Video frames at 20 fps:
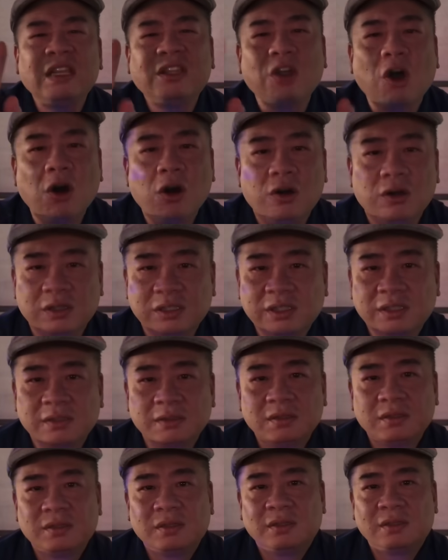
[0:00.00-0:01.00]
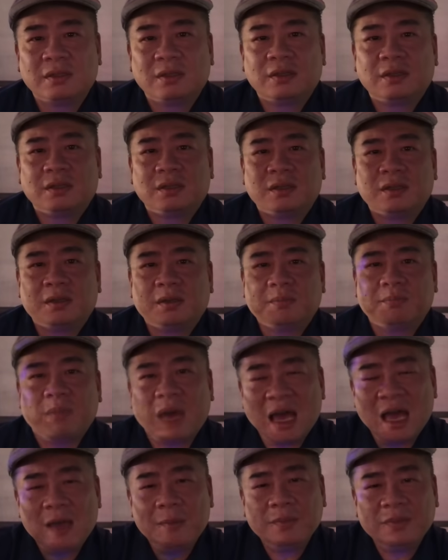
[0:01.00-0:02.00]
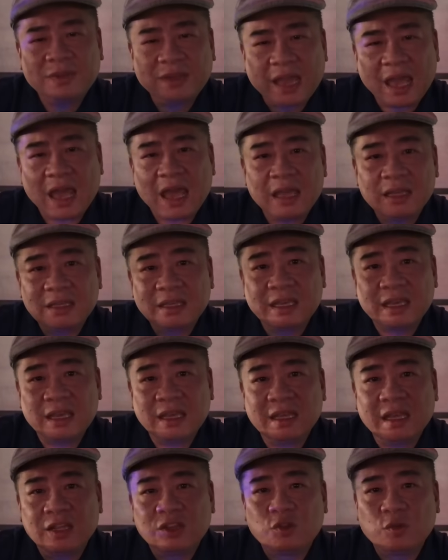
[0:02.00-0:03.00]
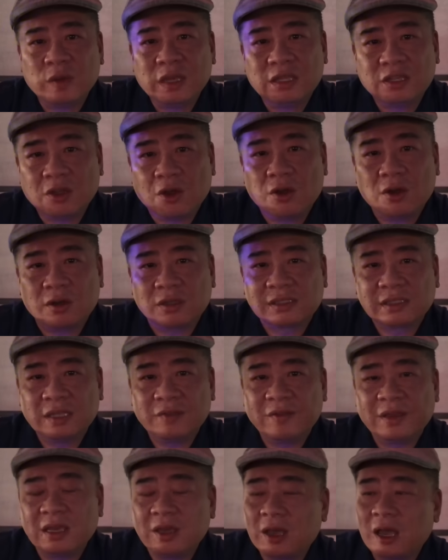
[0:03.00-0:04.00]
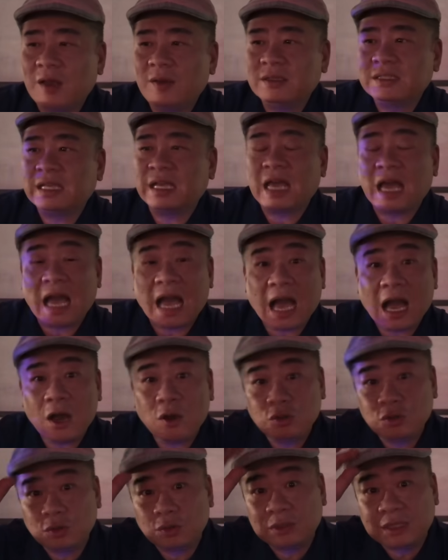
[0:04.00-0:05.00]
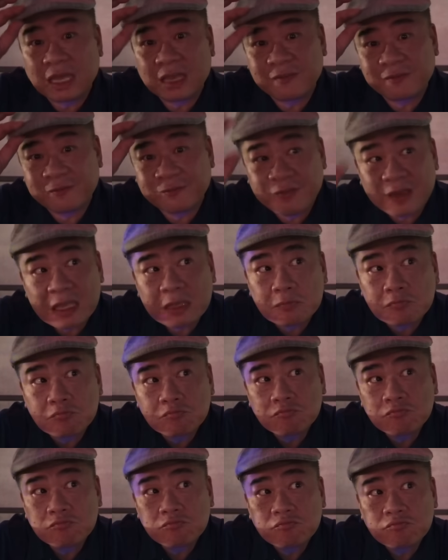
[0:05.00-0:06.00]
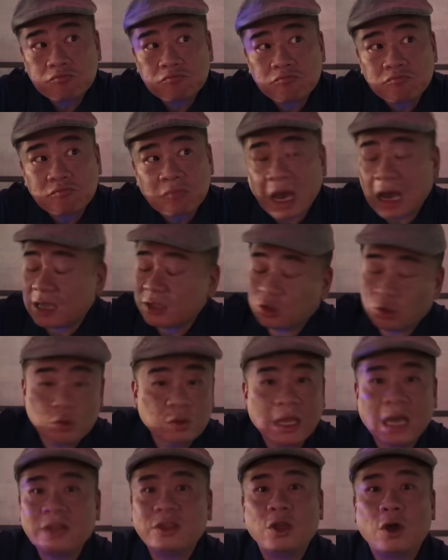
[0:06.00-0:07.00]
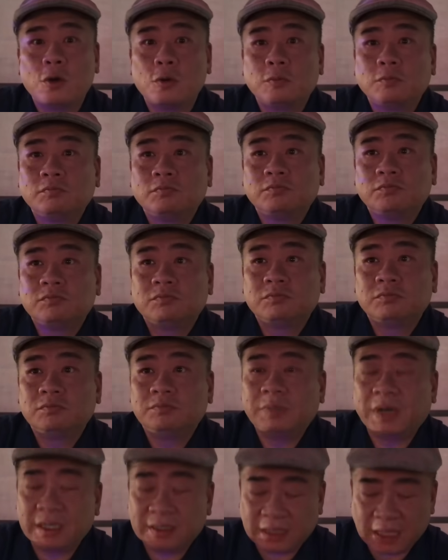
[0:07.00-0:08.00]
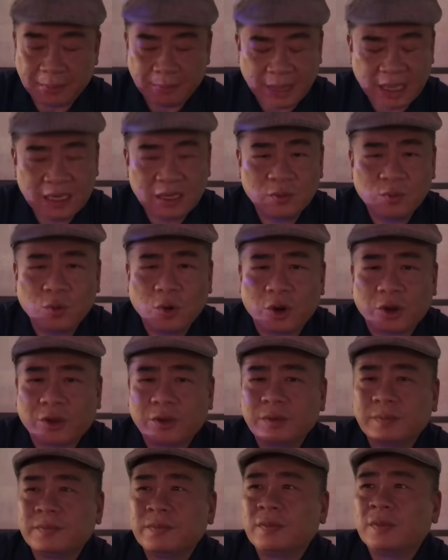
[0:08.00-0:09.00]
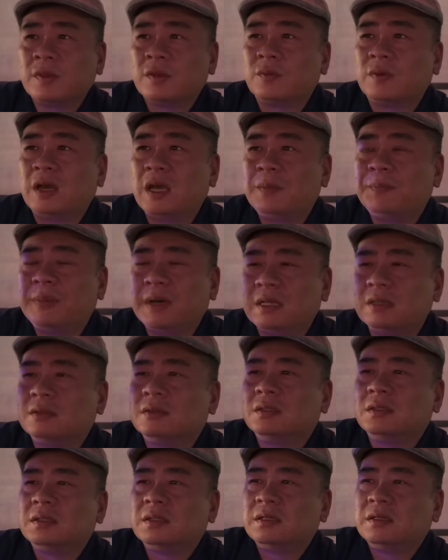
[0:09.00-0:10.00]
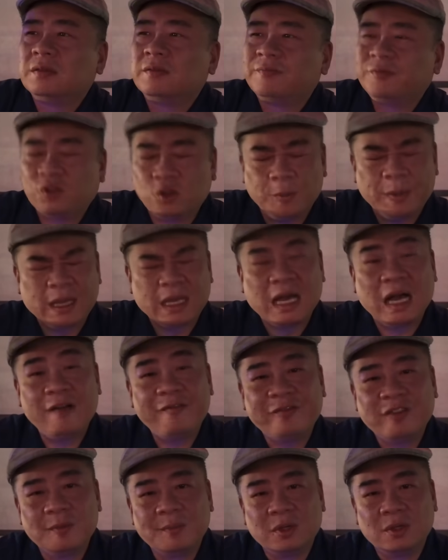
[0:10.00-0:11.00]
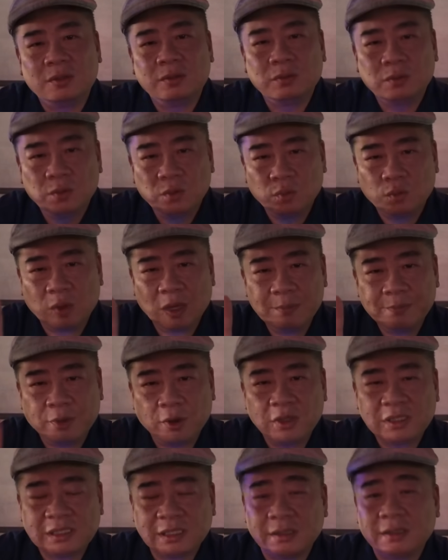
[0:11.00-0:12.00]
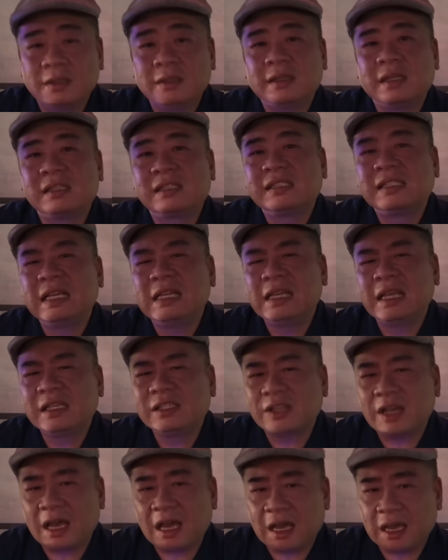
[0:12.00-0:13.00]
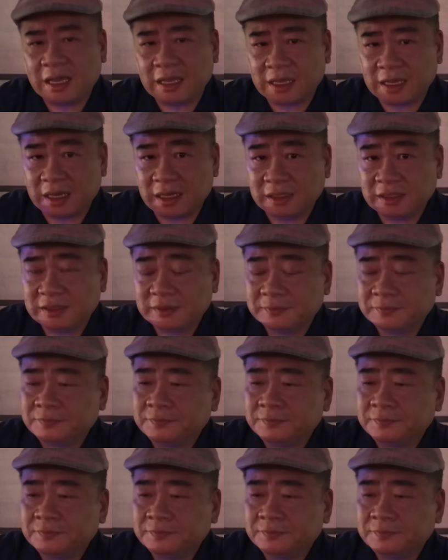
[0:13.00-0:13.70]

dogs. Mom, dad, kid, and 3 dogs living here. I was like, how do they fit? I do not know, but they made it work, right? But to be comfortable, one person, the ceilings are high, guys,